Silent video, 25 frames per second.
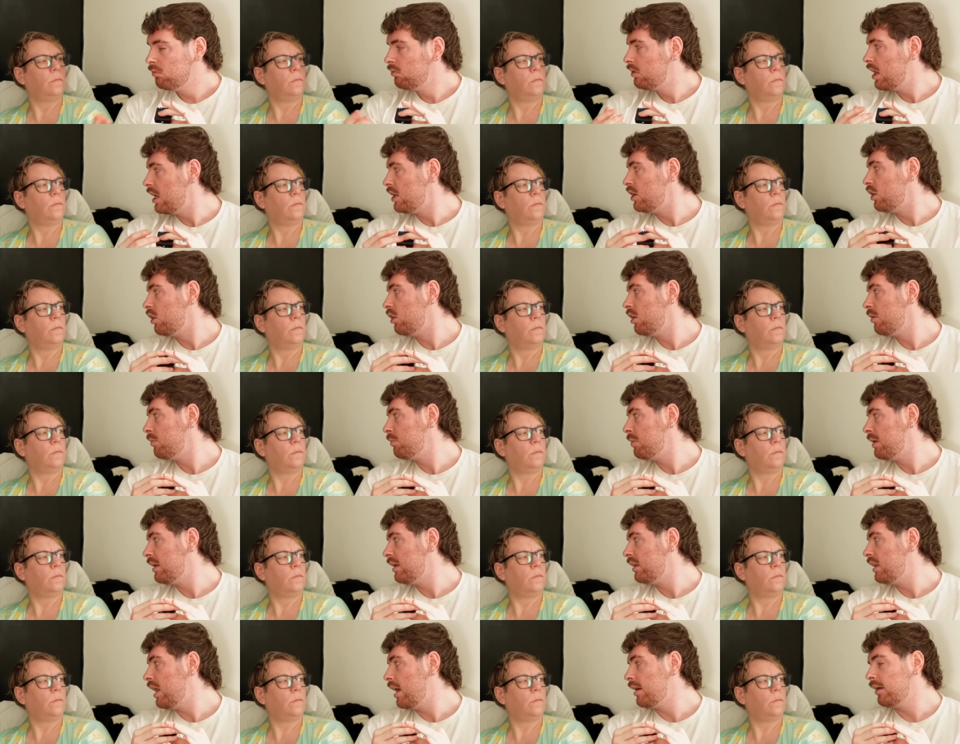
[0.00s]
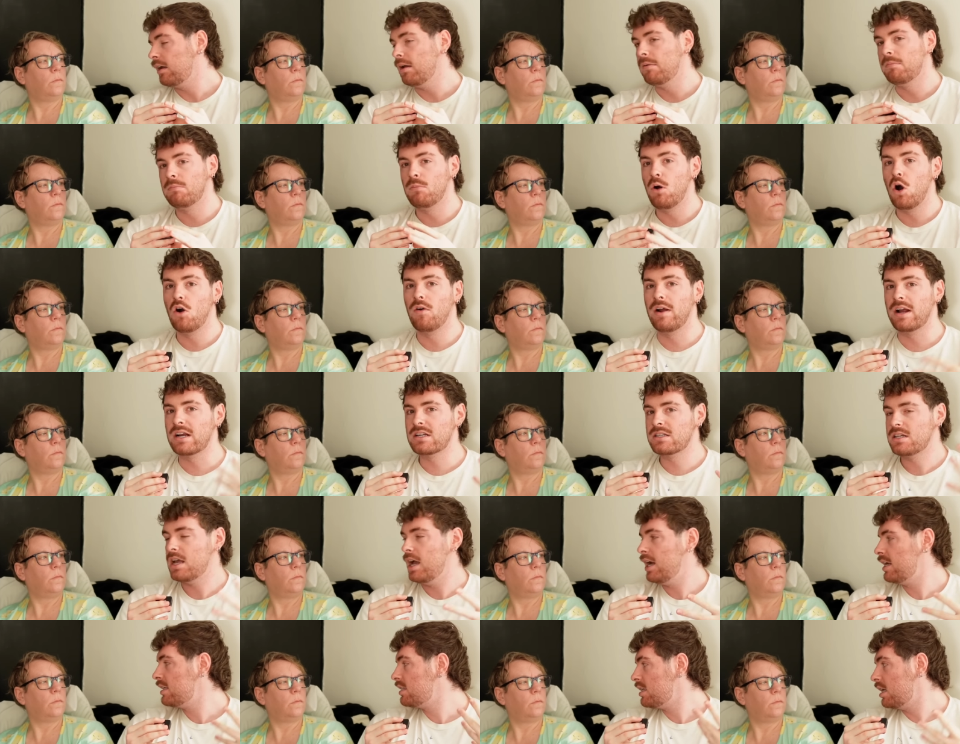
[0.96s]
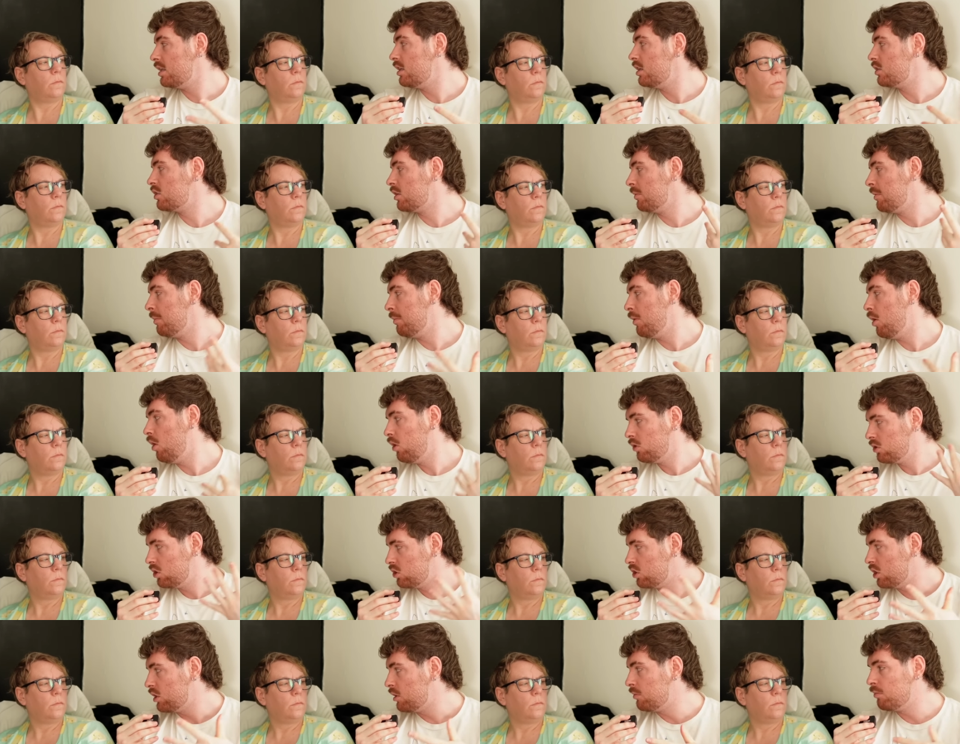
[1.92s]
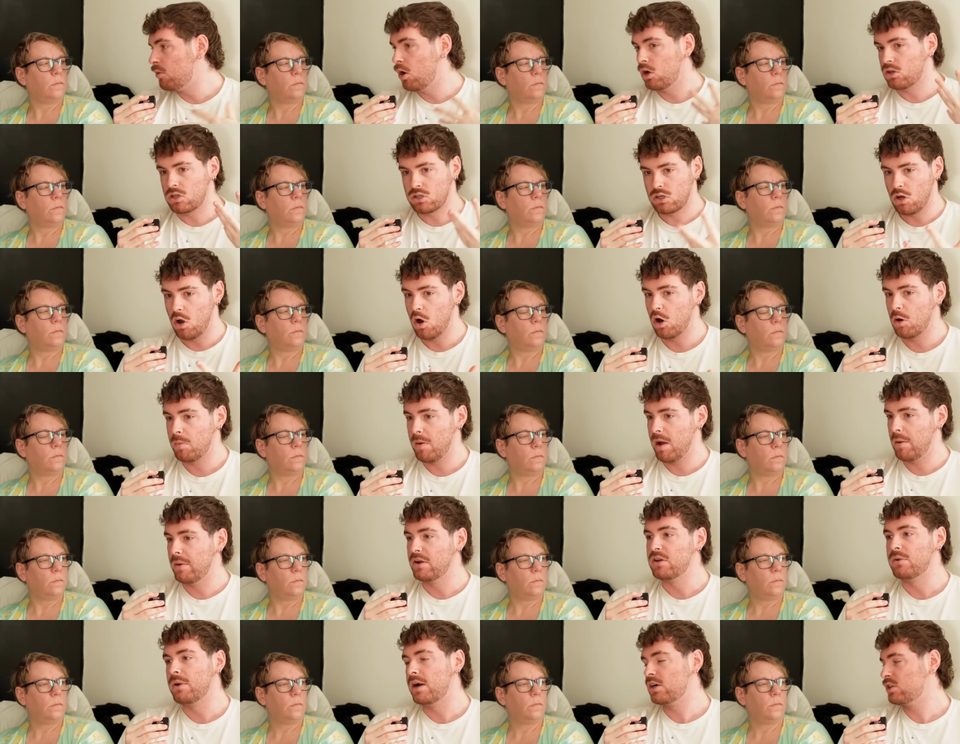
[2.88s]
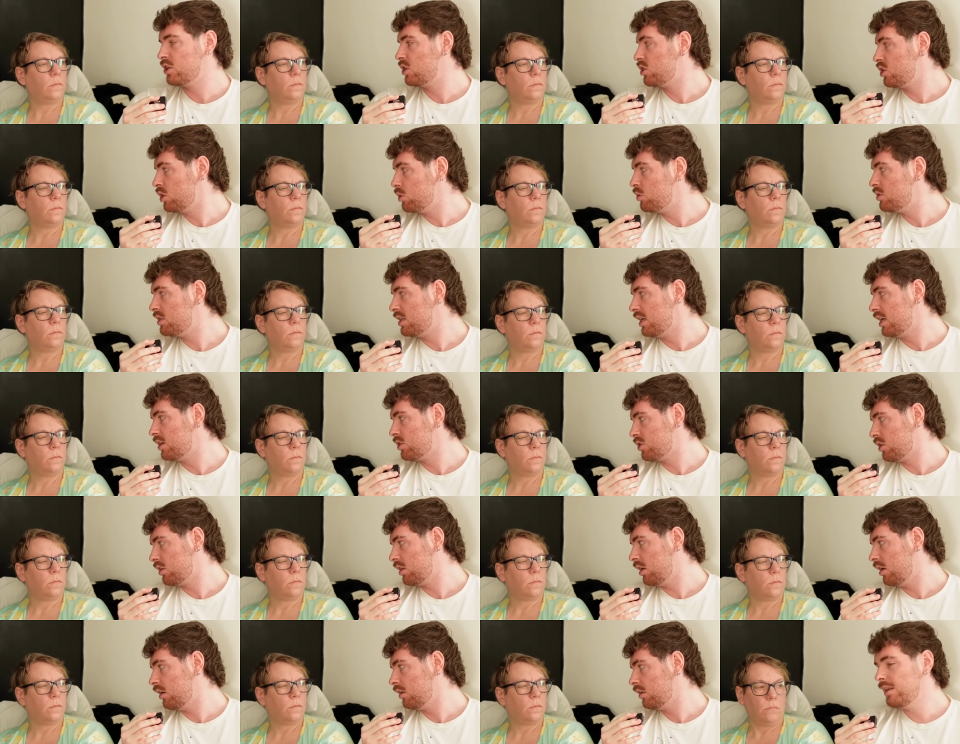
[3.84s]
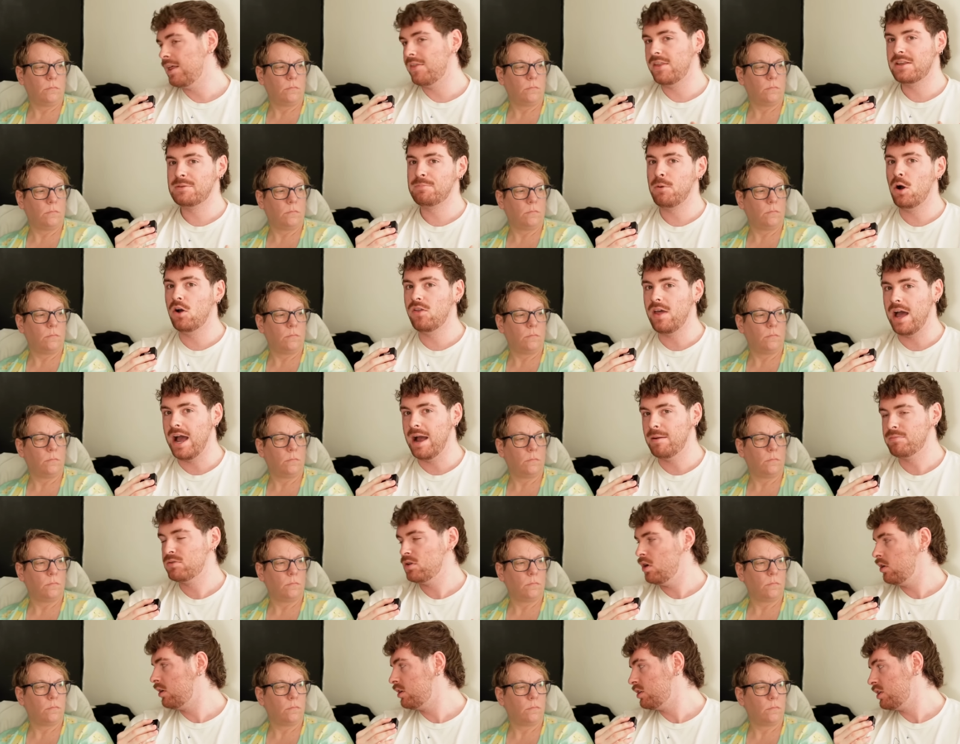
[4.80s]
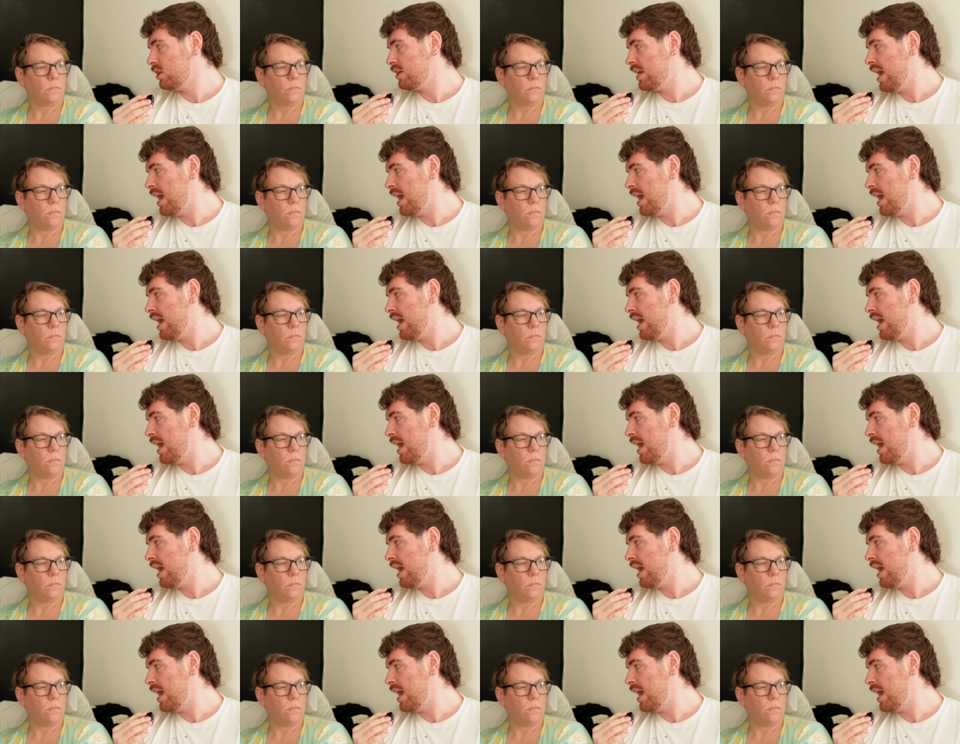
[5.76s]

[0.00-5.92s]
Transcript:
Speaker 1: then you're gonna be, like, more excited. There's gonna be more to do, more to talk about when you actually do see each other. Like this boy that I'm talking to